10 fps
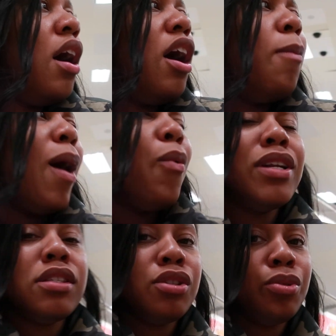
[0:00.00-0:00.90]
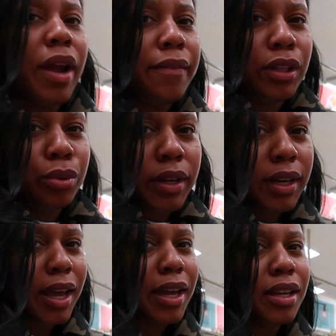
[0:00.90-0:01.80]
um, i wanted to do every three
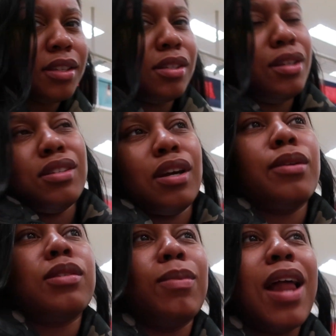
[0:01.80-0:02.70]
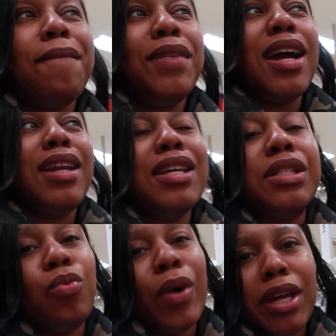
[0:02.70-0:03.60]
days desserts but i feel like
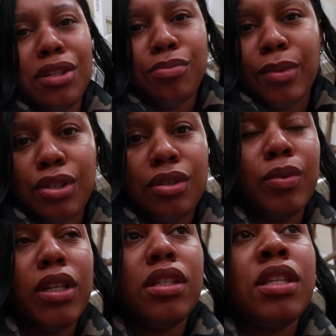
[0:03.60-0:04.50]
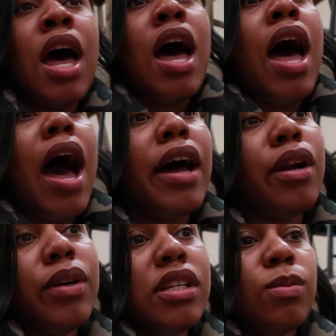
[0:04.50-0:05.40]
that's way too much sweets i don't eat